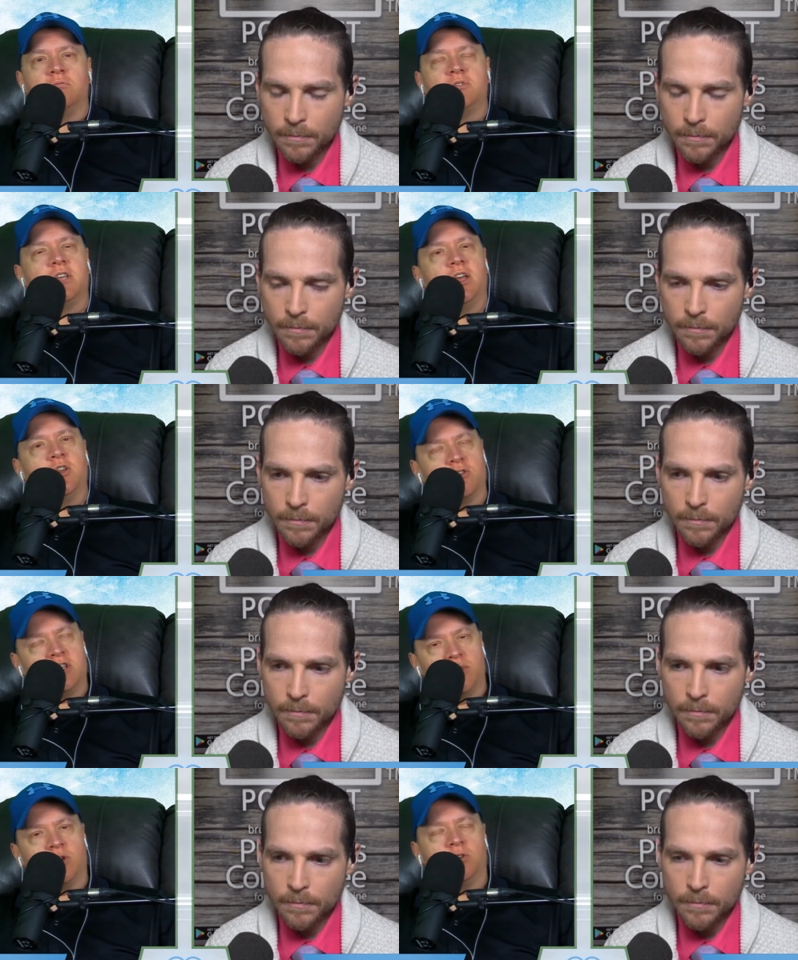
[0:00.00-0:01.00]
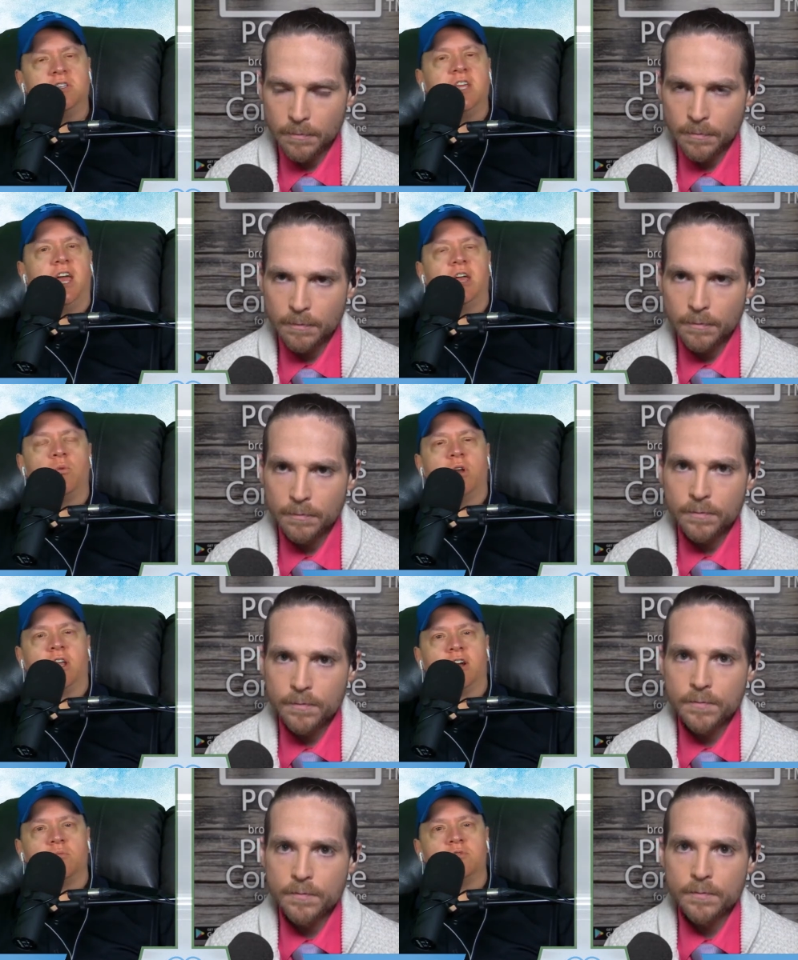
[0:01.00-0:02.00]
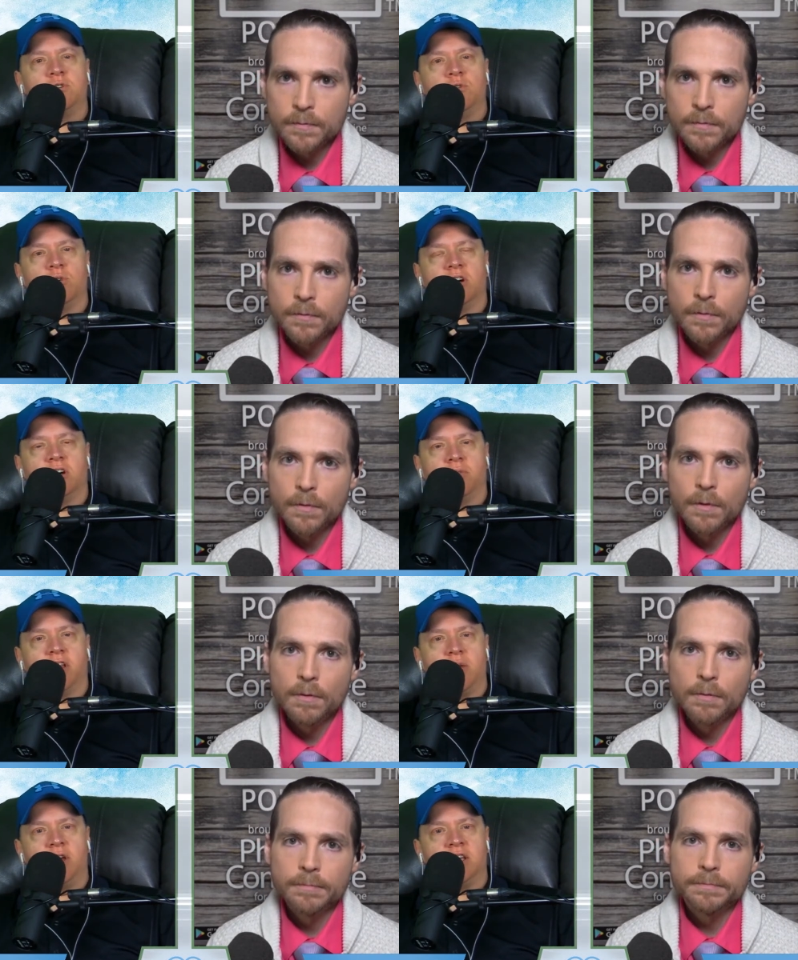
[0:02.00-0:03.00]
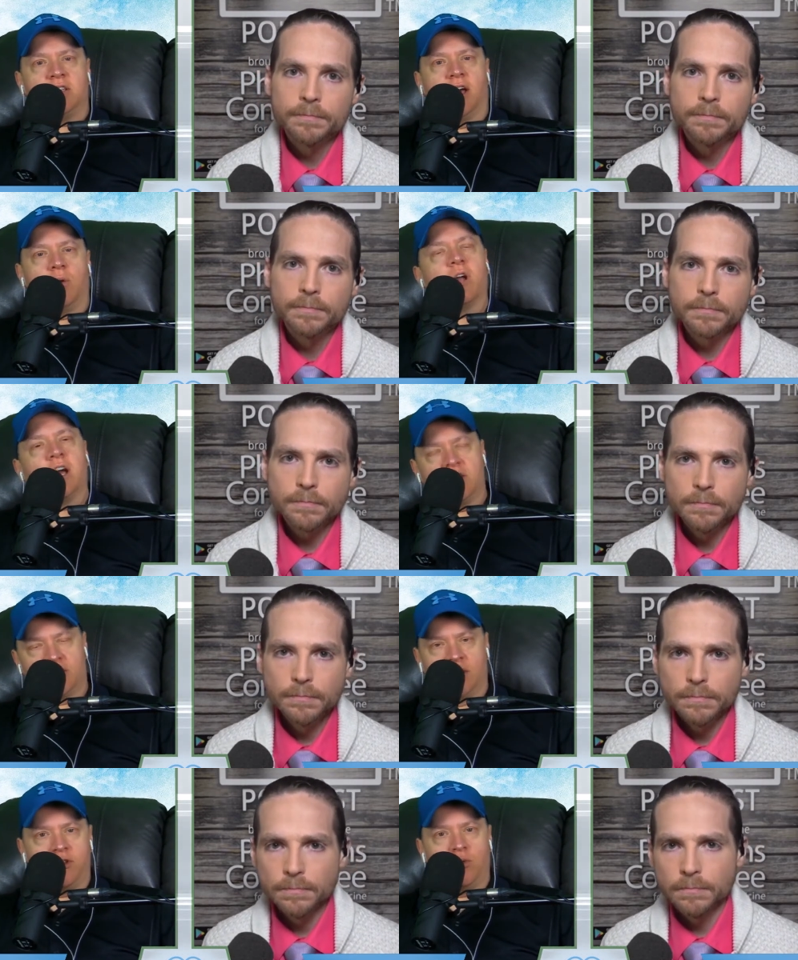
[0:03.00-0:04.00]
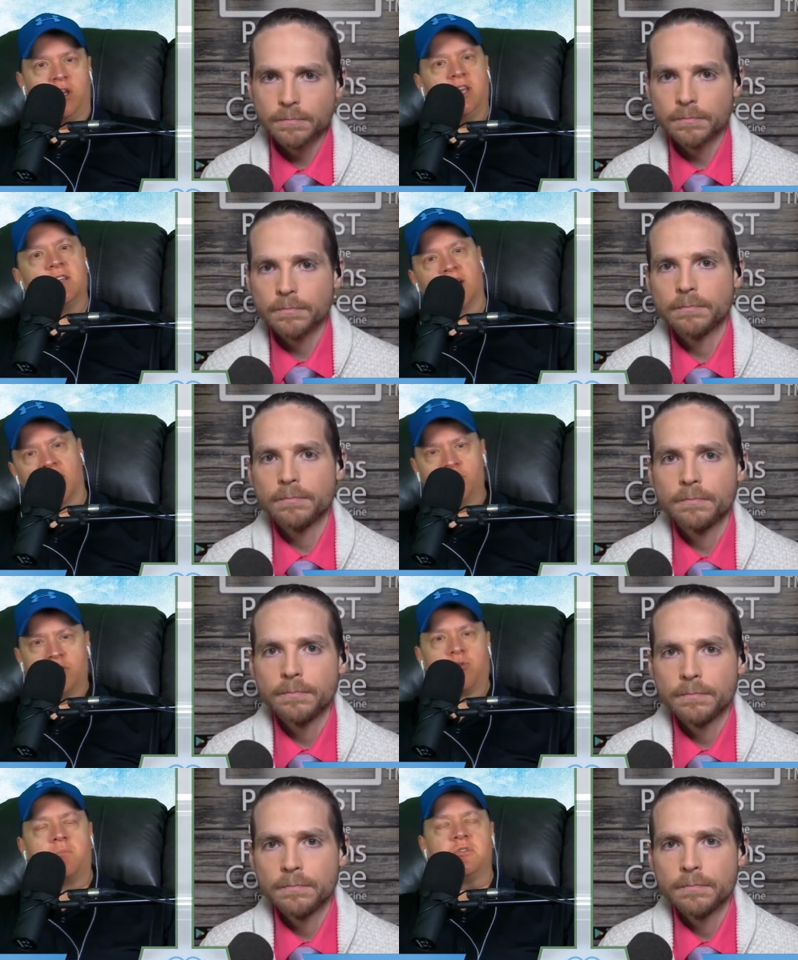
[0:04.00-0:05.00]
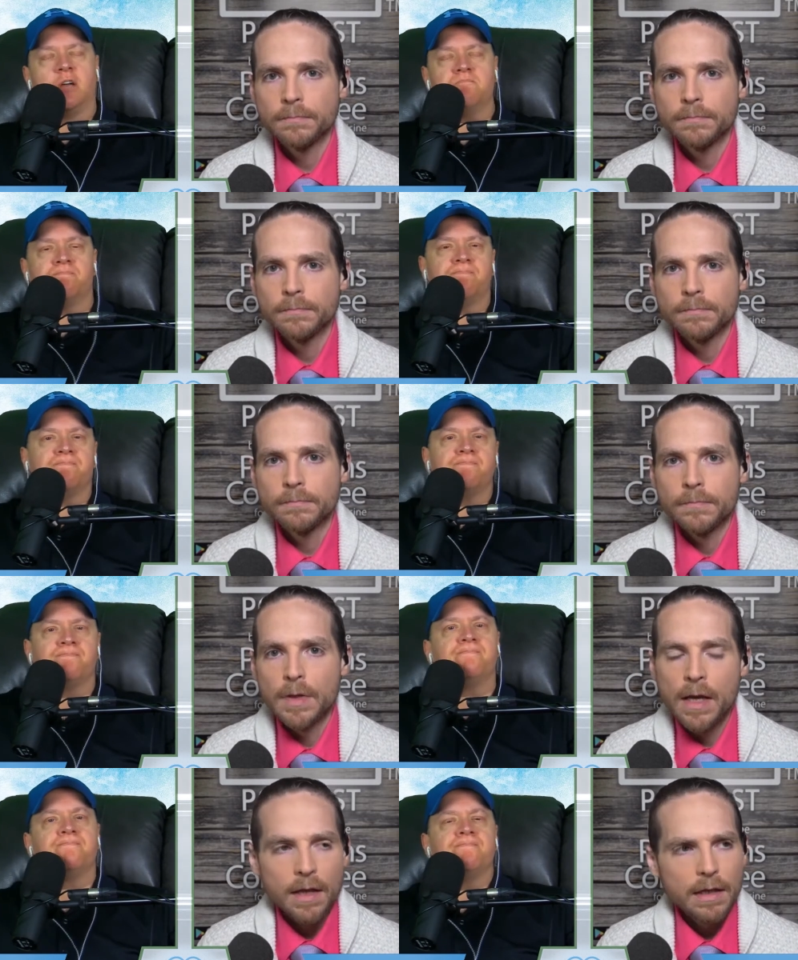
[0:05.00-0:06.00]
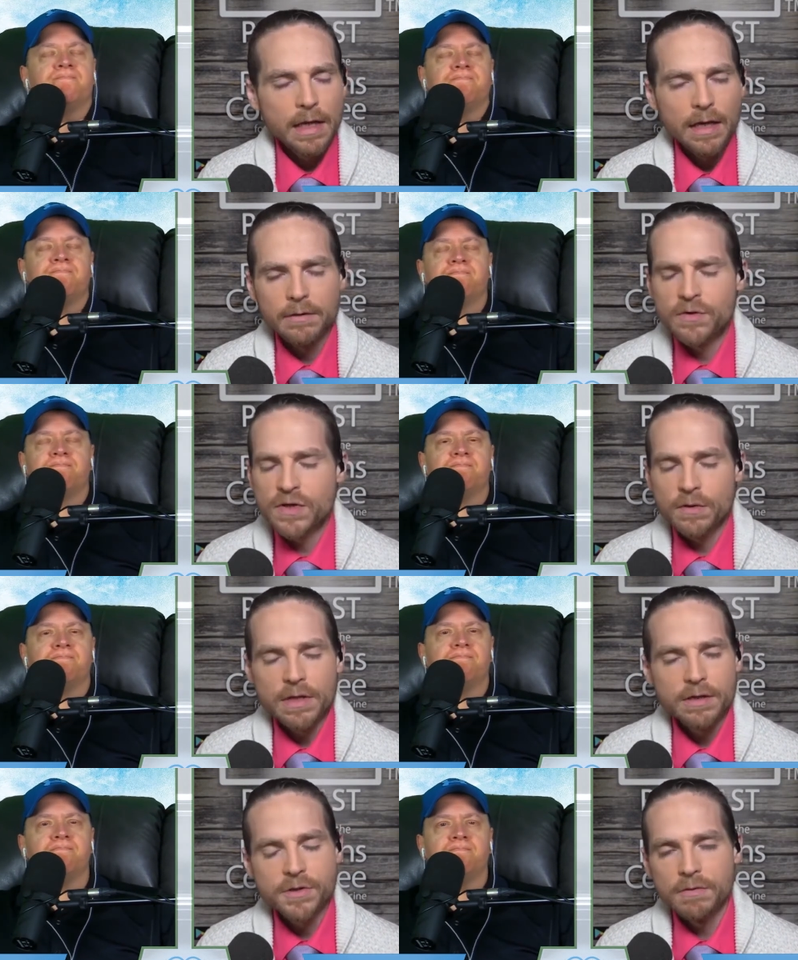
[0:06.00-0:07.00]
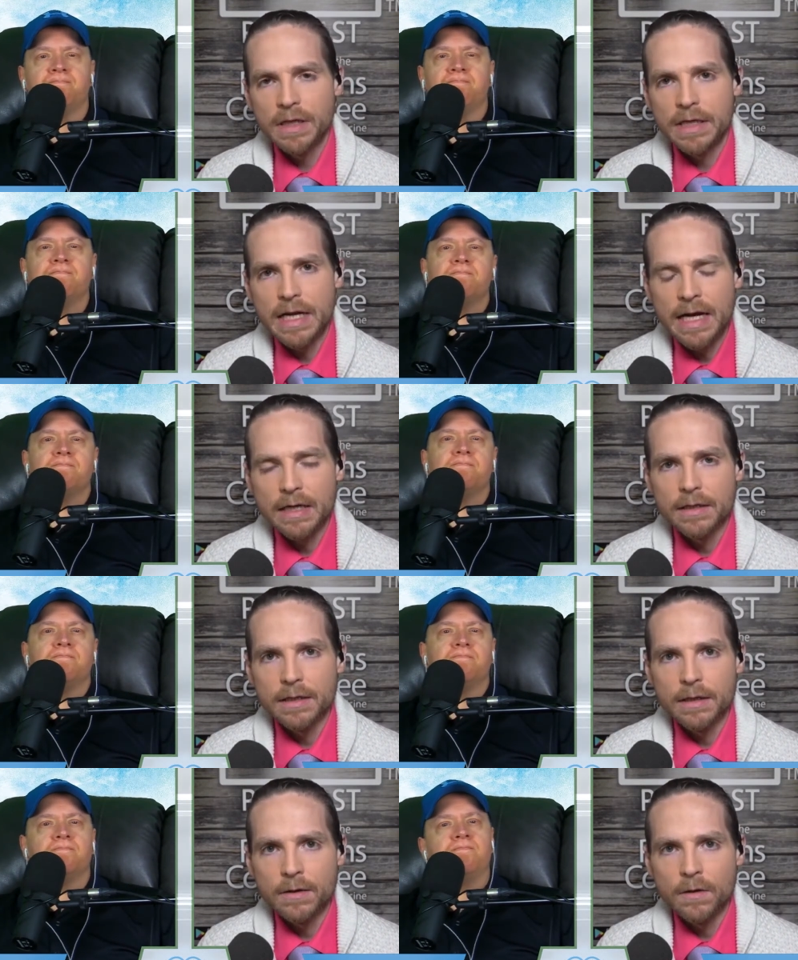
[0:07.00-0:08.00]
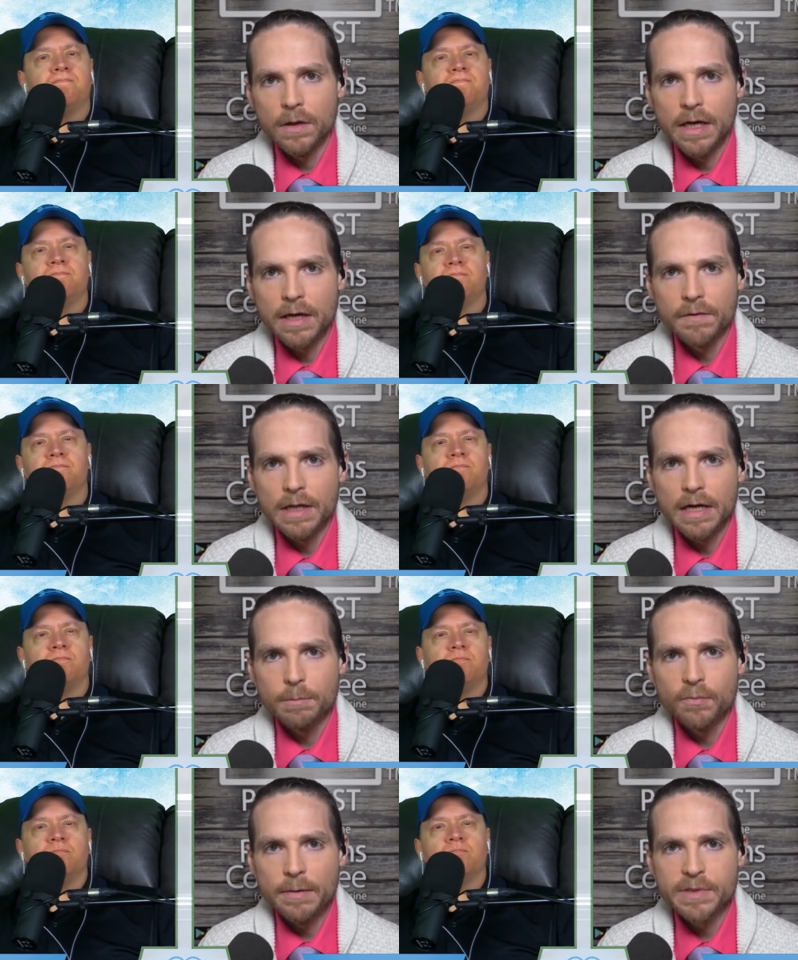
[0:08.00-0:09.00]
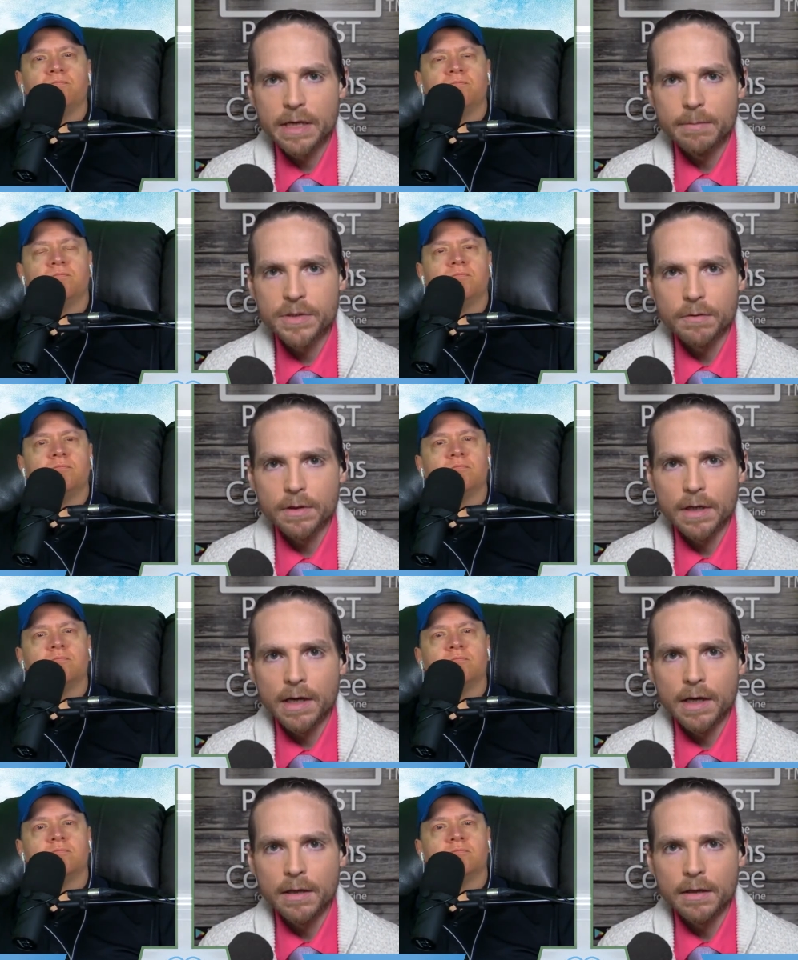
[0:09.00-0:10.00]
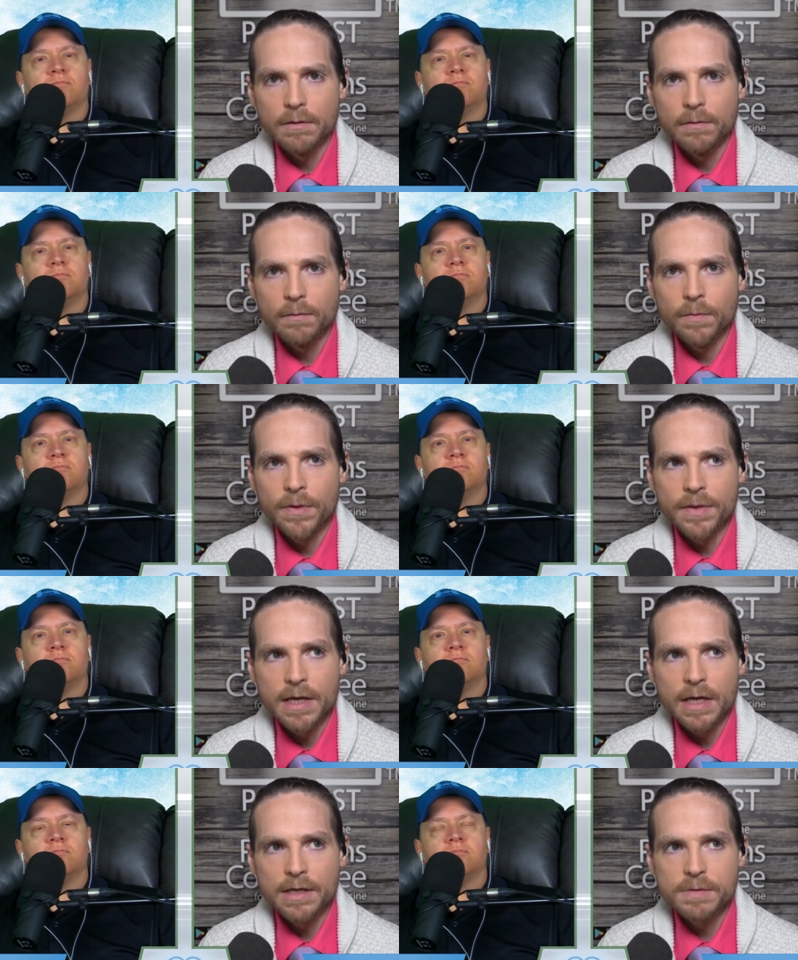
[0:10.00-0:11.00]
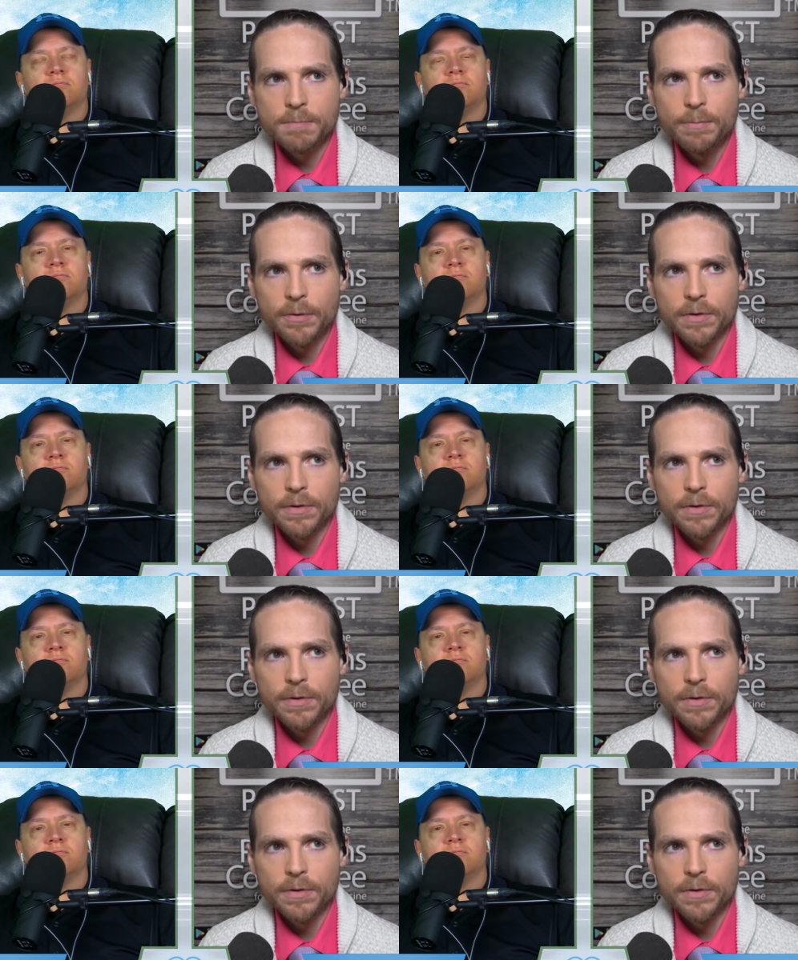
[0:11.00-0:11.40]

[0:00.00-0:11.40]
Speaker 1: say, your typical day when it comes to uh, a, a plant based diet, what kind of stuff you eat, and talk about the prep time.
Speaker 2: Yeah, so there's really not a whole heck of a lot of prep time to it. And the thing is, people